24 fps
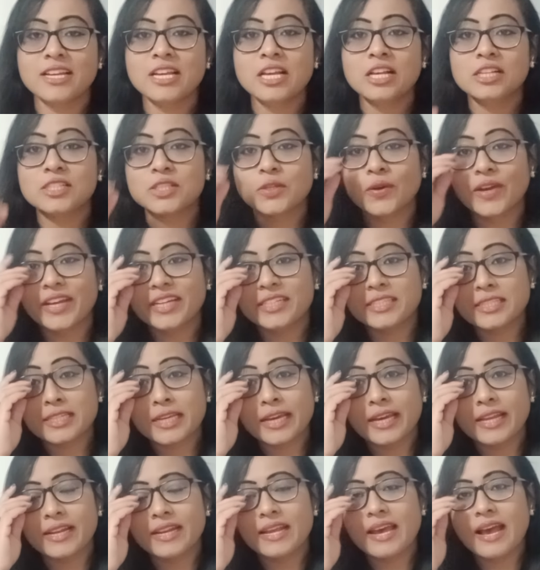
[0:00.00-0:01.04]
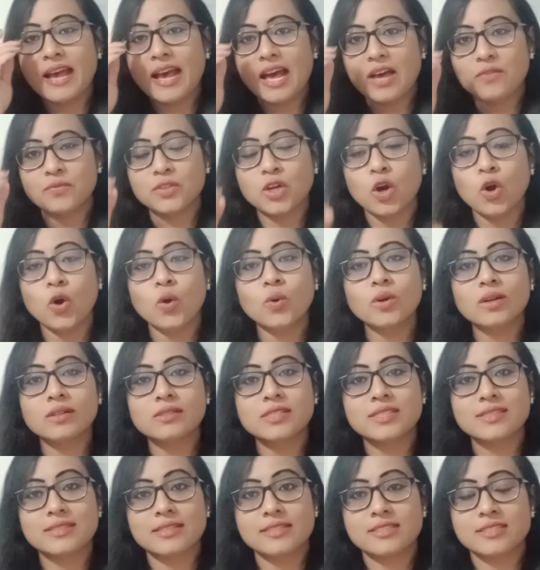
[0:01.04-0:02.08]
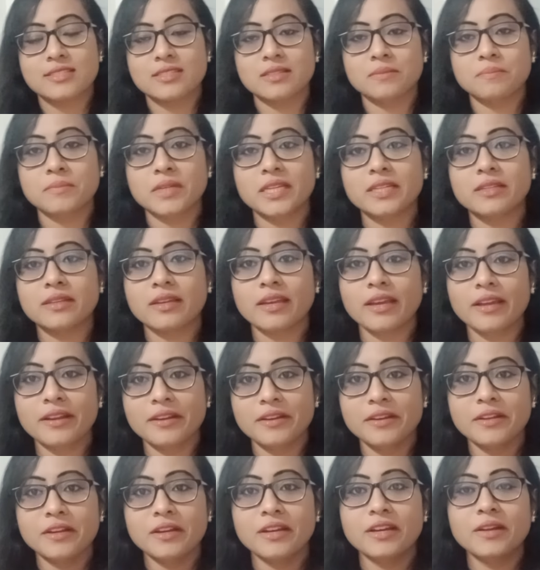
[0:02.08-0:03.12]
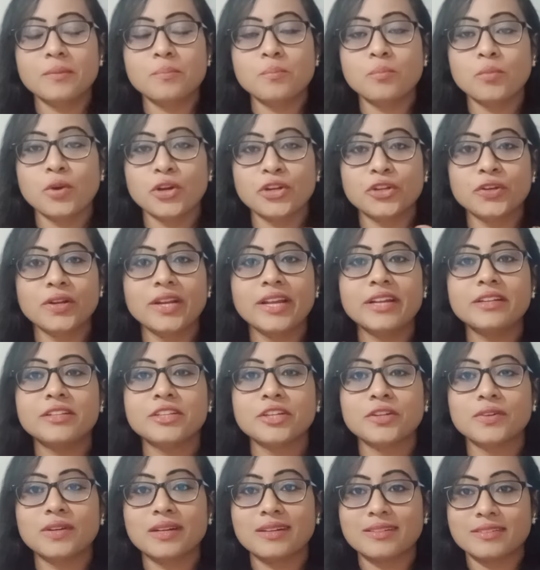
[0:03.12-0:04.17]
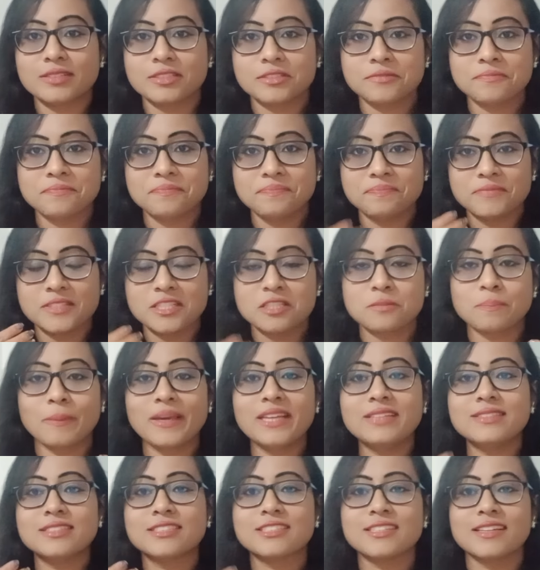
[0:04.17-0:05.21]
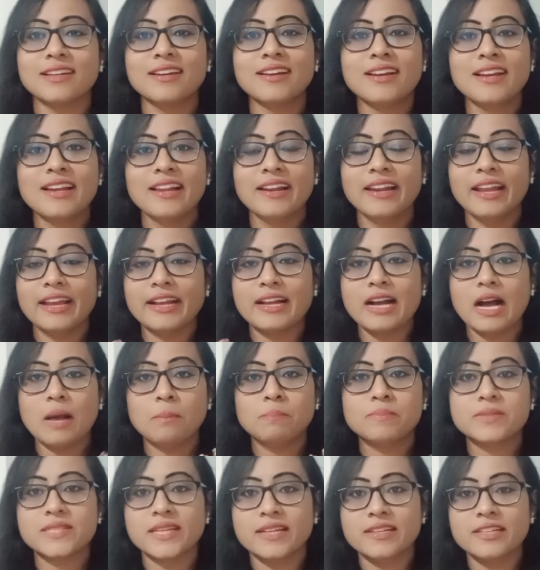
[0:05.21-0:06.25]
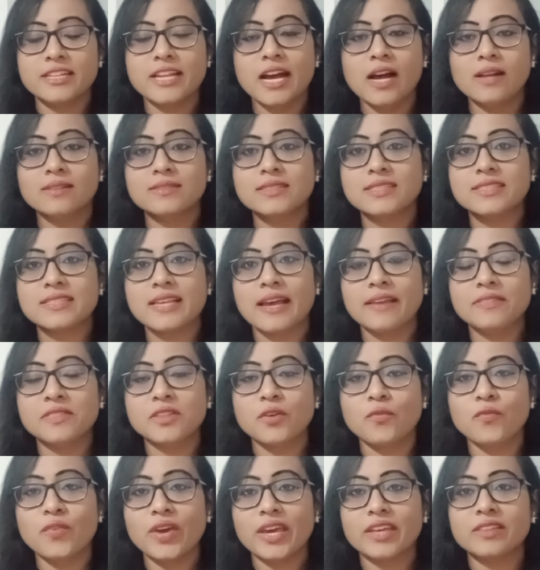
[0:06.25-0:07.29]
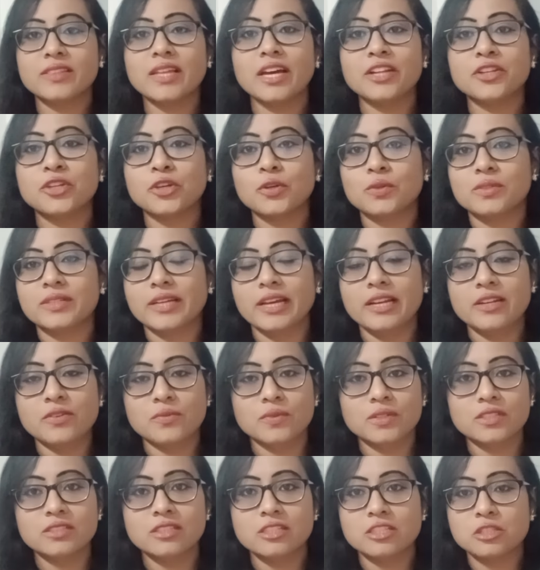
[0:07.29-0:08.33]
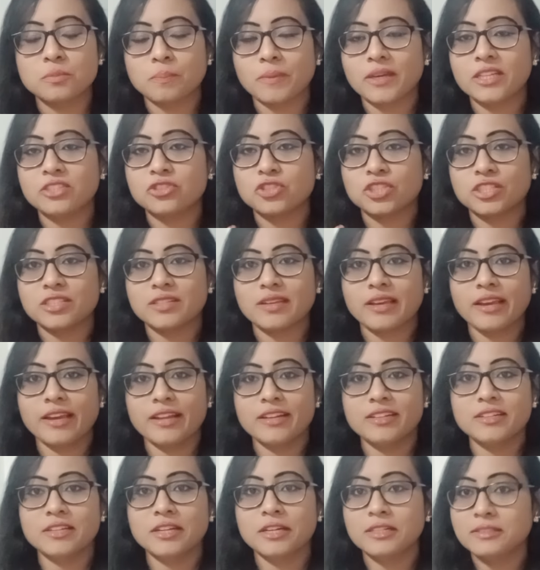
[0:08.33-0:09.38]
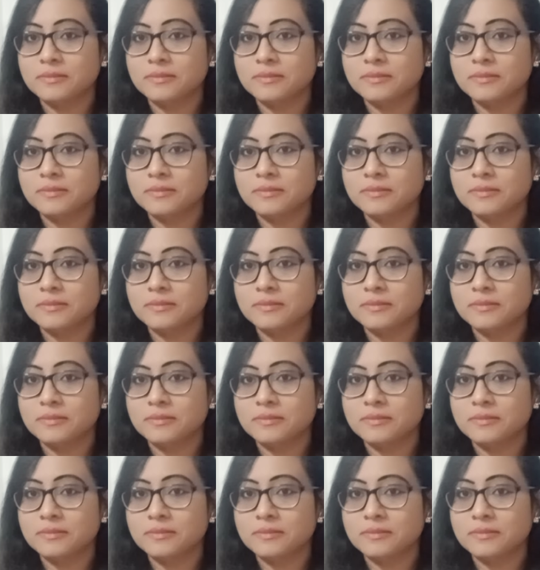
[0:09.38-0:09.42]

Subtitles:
So it can have the vocal system, it can modulate your speech like ups and downs, and the way that you deliver the speech, it can